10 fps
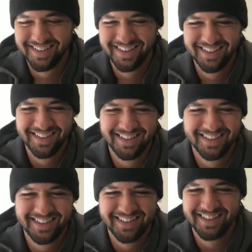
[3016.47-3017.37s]

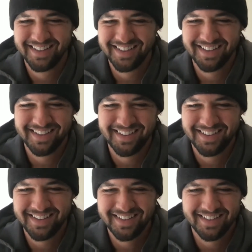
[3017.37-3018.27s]

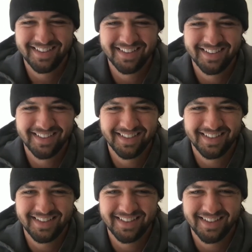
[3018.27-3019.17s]

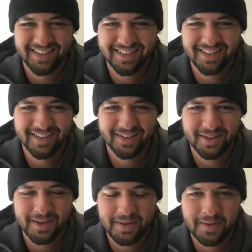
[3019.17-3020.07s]

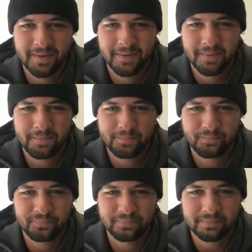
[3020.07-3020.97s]

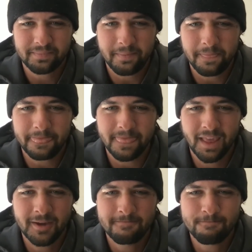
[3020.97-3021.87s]

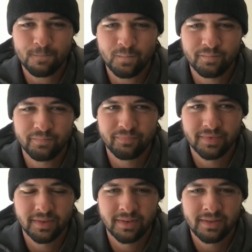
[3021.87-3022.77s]

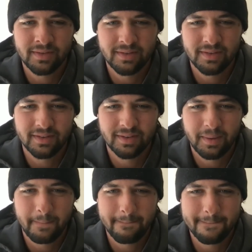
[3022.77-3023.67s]

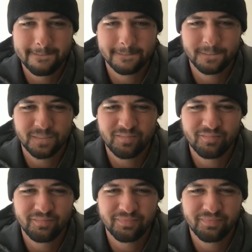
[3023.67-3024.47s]
[no speech]